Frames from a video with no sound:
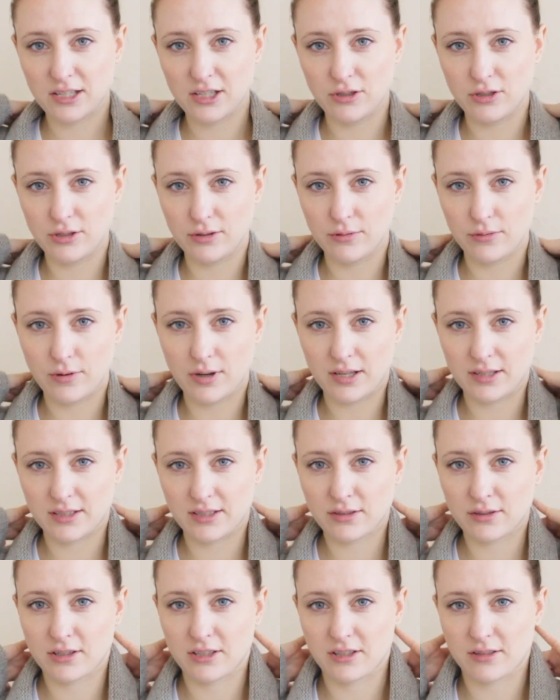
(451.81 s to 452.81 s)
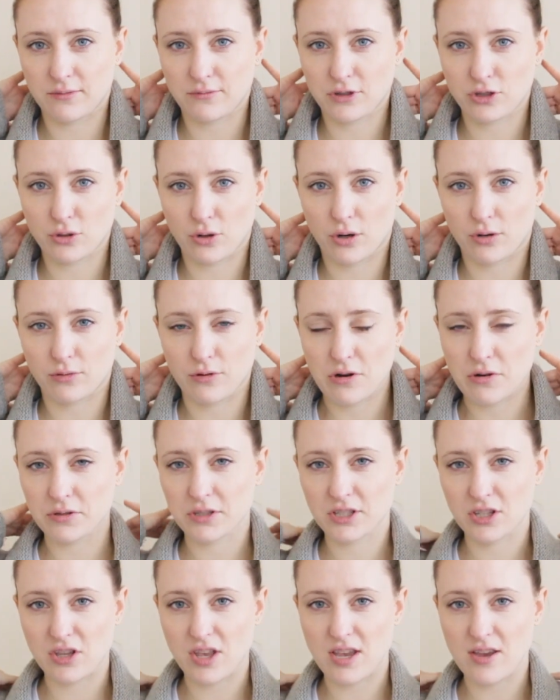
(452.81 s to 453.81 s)
You do a series of short
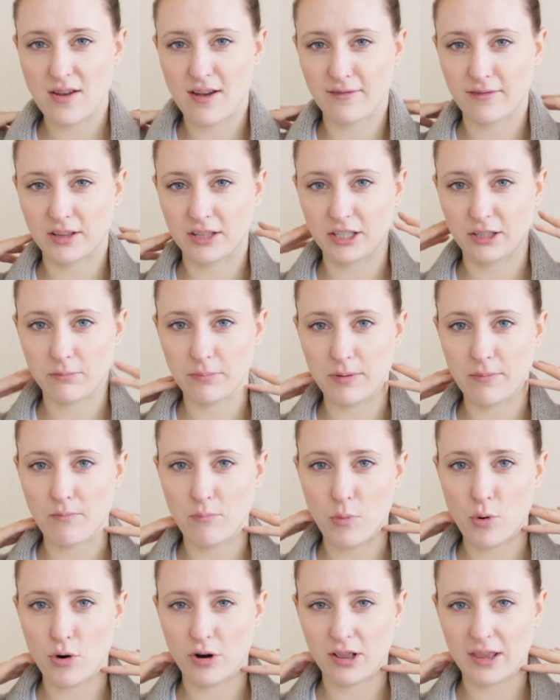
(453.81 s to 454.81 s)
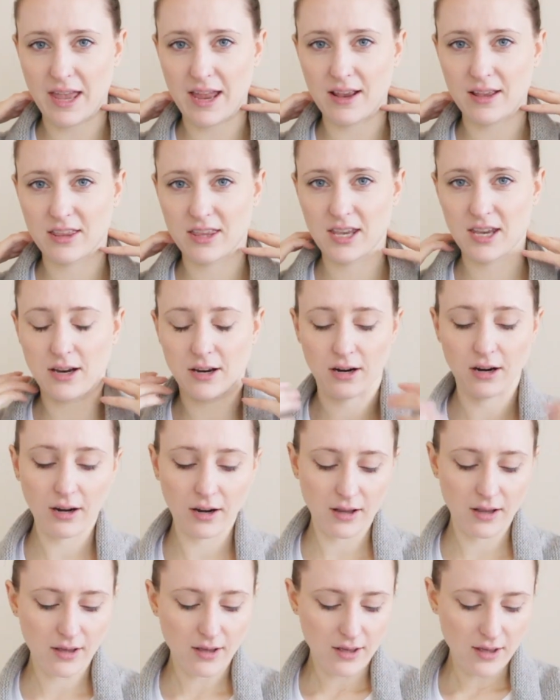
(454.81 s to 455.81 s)
rows so that you have a little bit more length here
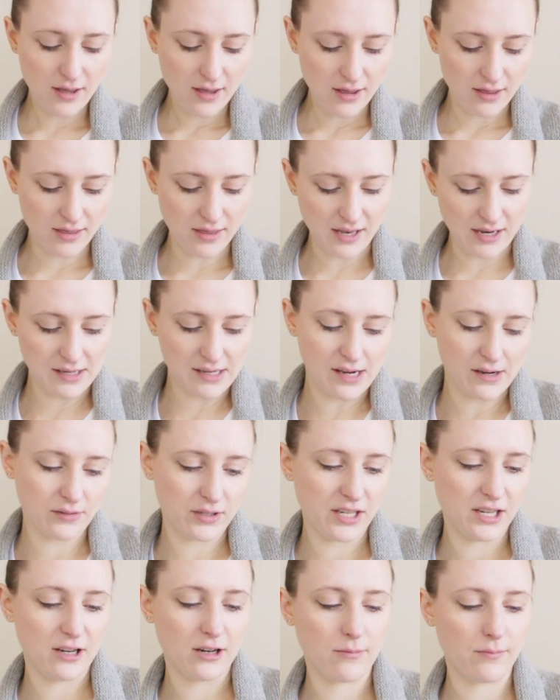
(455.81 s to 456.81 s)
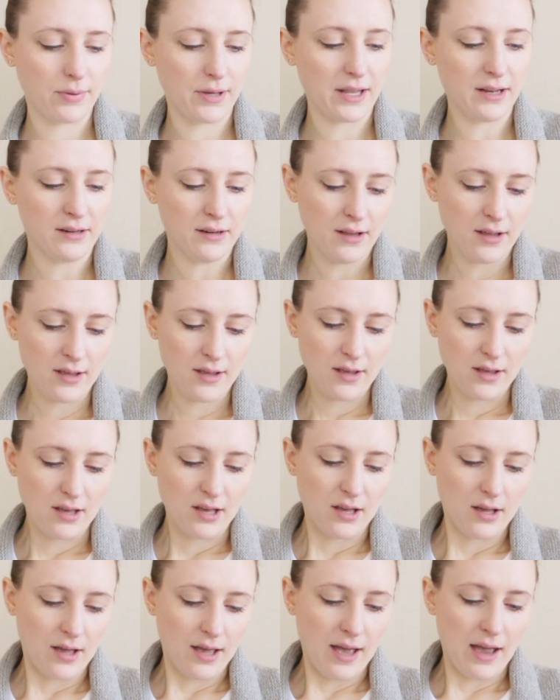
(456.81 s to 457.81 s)
than down here, but
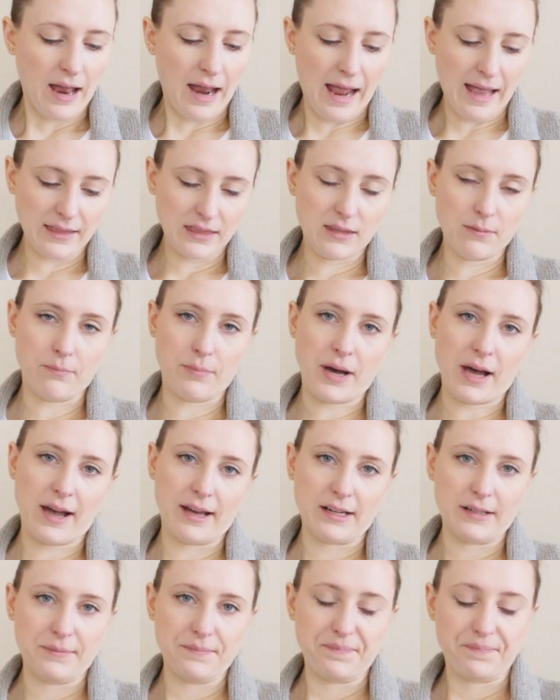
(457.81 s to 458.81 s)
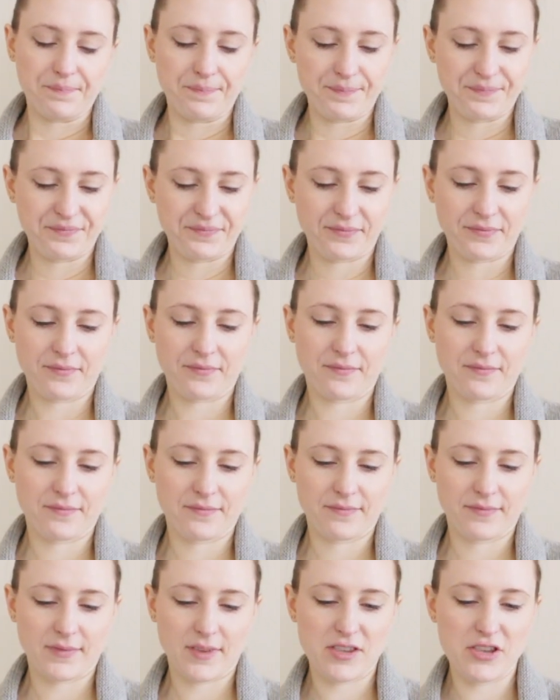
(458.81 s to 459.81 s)
at the bottom
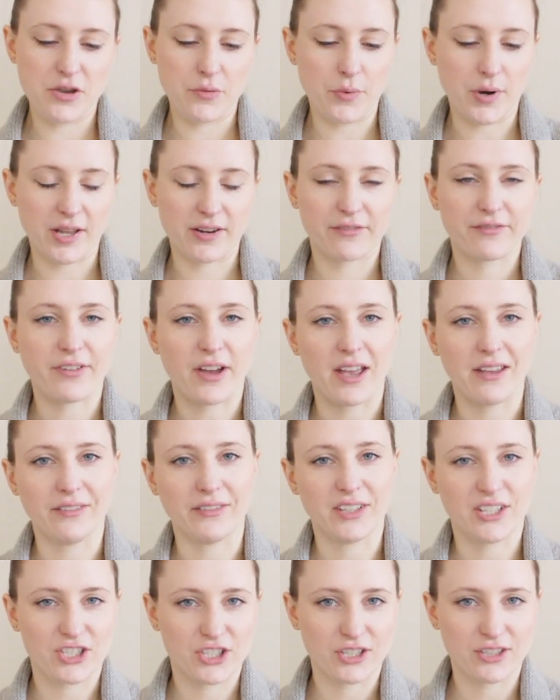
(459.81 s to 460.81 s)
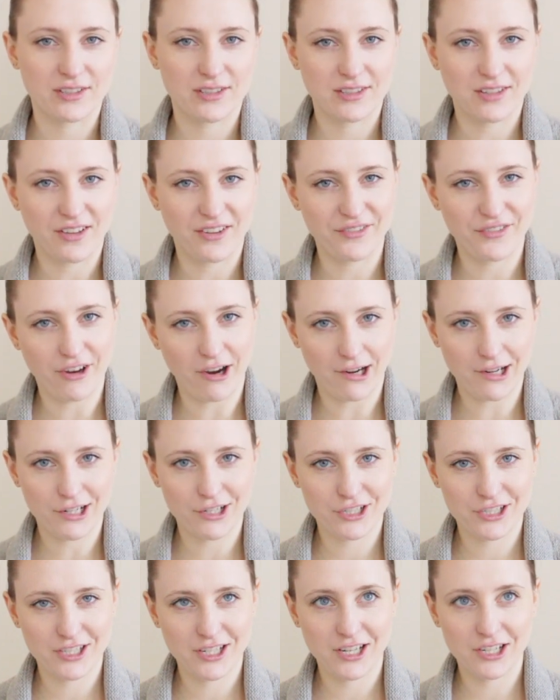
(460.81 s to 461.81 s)
you want 5 inches of
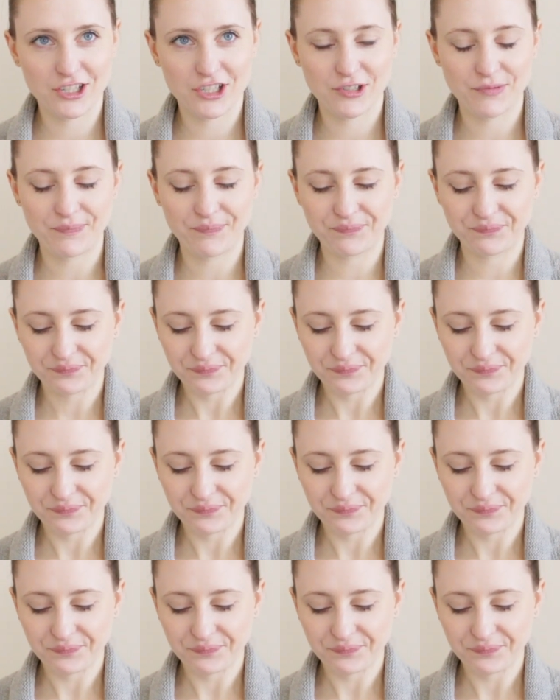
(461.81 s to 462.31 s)
garter stitch.